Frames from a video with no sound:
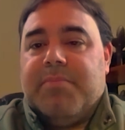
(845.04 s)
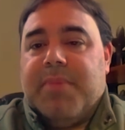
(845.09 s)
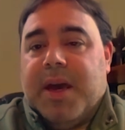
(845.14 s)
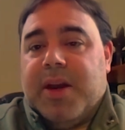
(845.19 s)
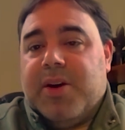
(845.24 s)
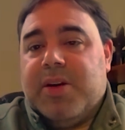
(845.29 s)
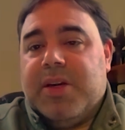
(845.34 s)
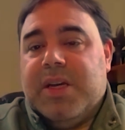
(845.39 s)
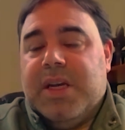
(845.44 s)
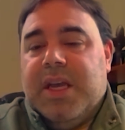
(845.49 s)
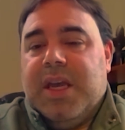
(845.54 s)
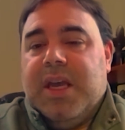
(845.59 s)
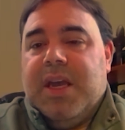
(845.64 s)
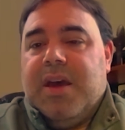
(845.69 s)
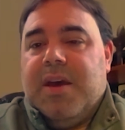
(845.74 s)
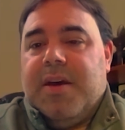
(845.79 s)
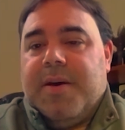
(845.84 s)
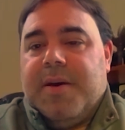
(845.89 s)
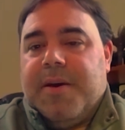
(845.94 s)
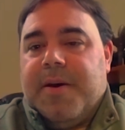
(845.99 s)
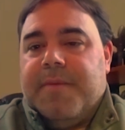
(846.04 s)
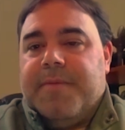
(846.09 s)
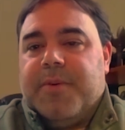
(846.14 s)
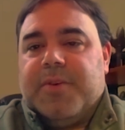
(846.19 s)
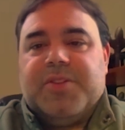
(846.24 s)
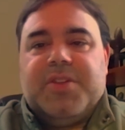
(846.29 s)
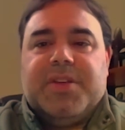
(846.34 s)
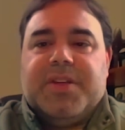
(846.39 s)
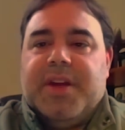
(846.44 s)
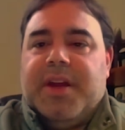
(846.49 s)
better
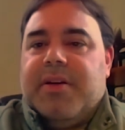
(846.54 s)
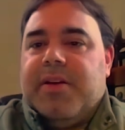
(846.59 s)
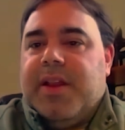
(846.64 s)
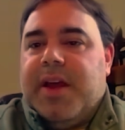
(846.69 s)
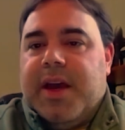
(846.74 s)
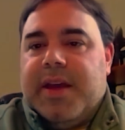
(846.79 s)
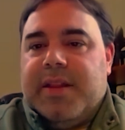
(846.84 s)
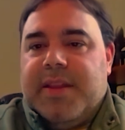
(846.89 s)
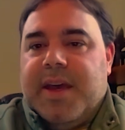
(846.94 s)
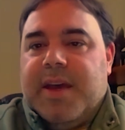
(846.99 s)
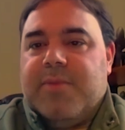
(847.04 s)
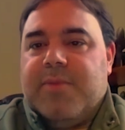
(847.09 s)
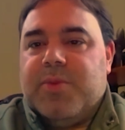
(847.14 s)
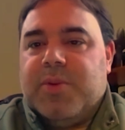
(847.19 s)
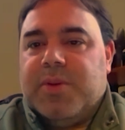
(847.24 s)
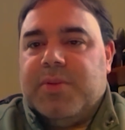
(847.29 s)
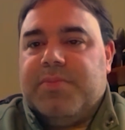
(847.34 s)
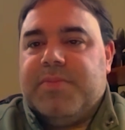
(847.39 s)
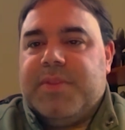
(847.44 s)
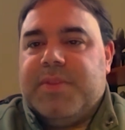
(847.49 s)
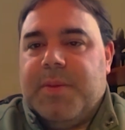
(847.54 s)
versus an airline that will